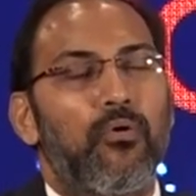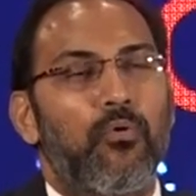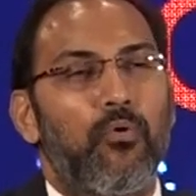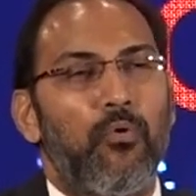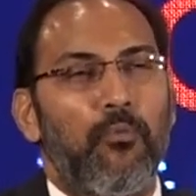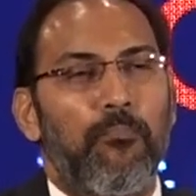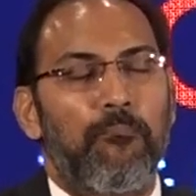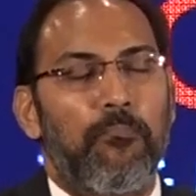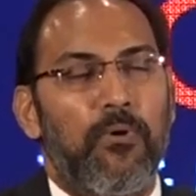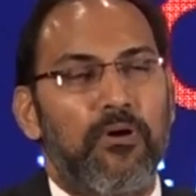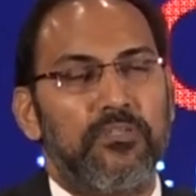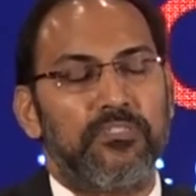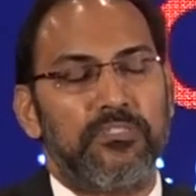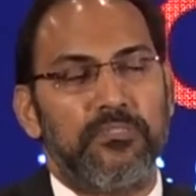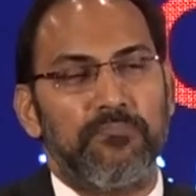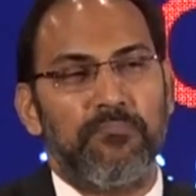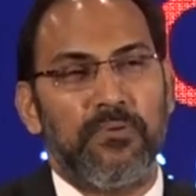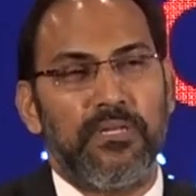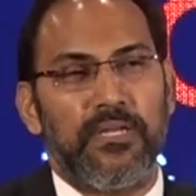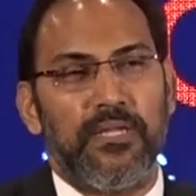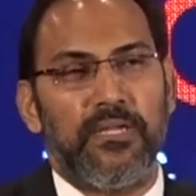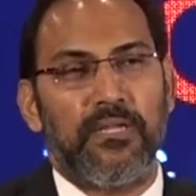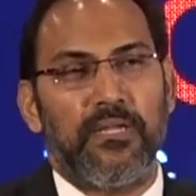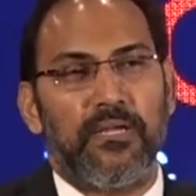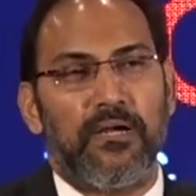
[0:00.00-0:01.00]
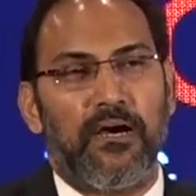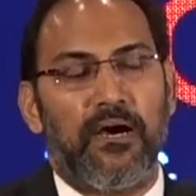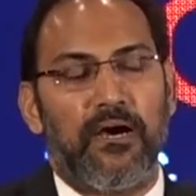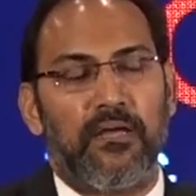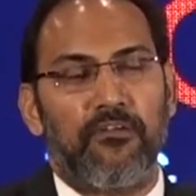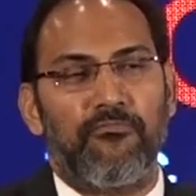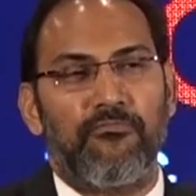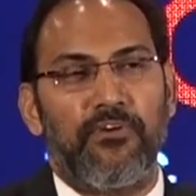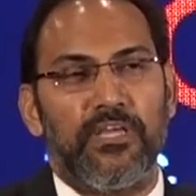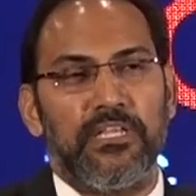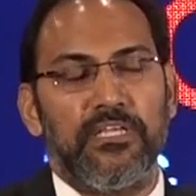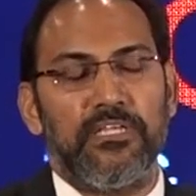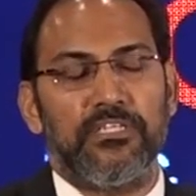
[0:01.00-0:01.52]
who possibly
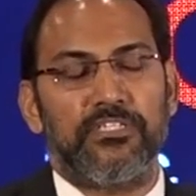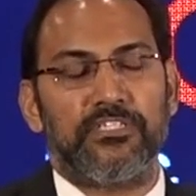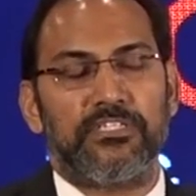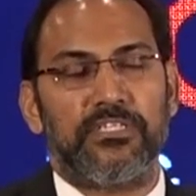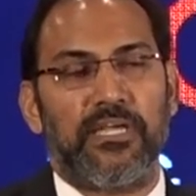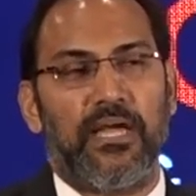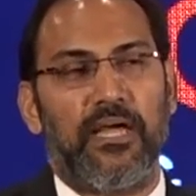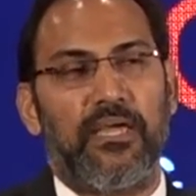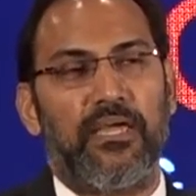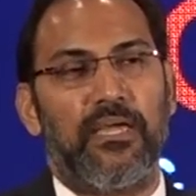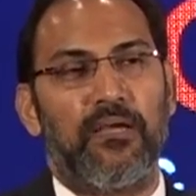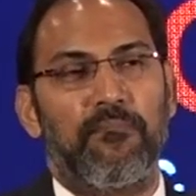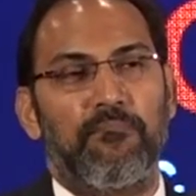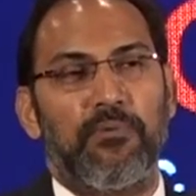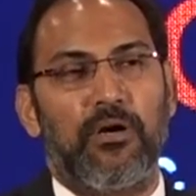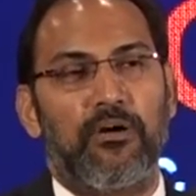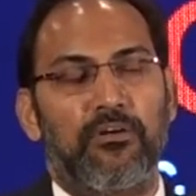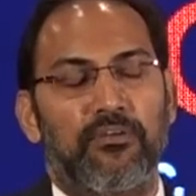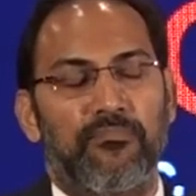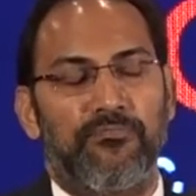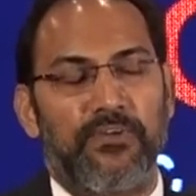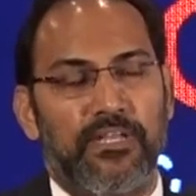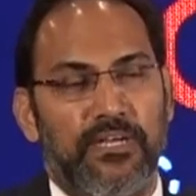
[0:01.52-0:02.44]
are very shy about